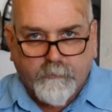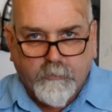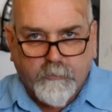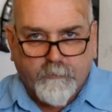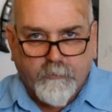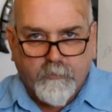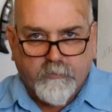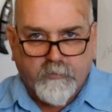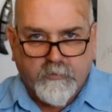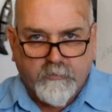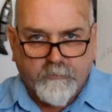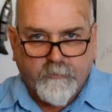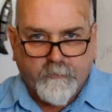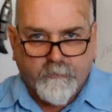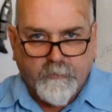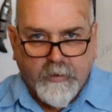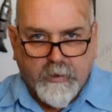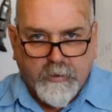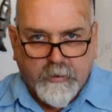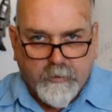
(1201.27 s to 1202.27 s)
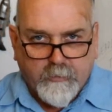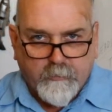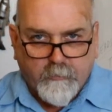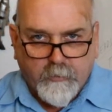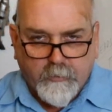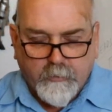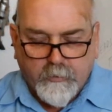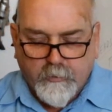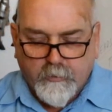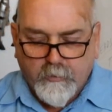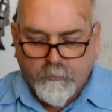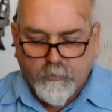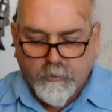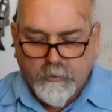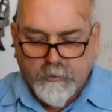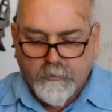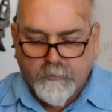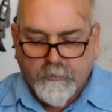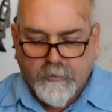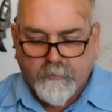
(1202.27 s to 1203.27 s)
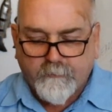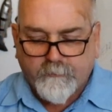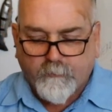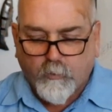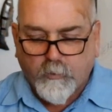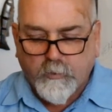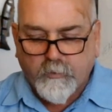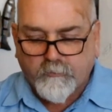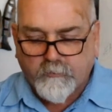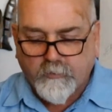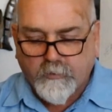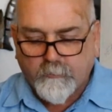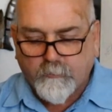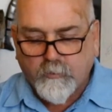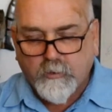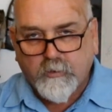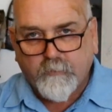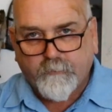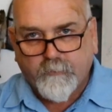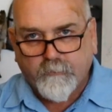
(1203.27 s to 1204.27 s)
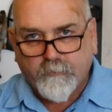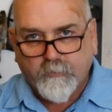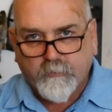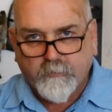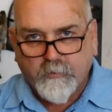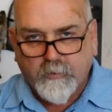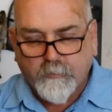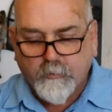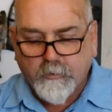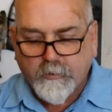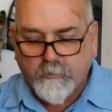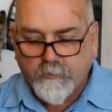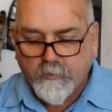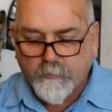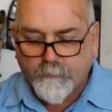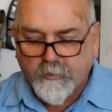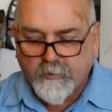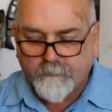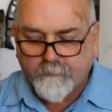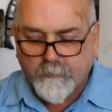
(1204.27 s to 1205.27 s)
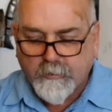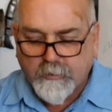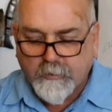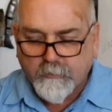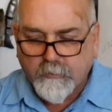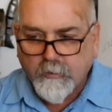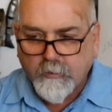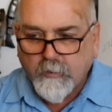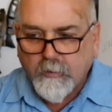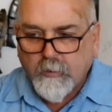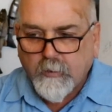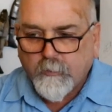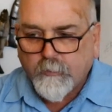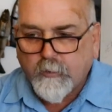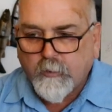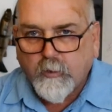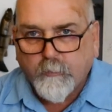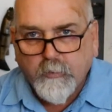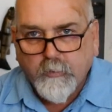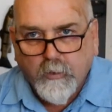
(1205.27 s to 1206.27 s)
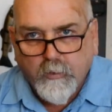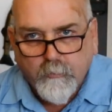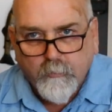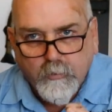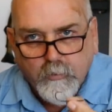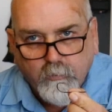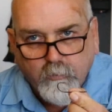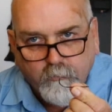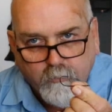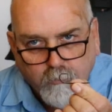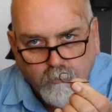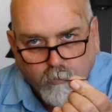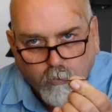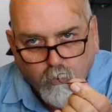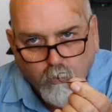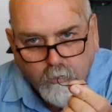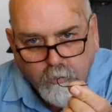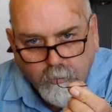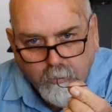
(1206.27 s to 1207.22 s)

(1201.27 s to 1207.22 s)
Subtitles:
we're fishing for flathead that are going to be in that 40 centimetre, 50 centimetre and above mark, then I'm going to be using a hook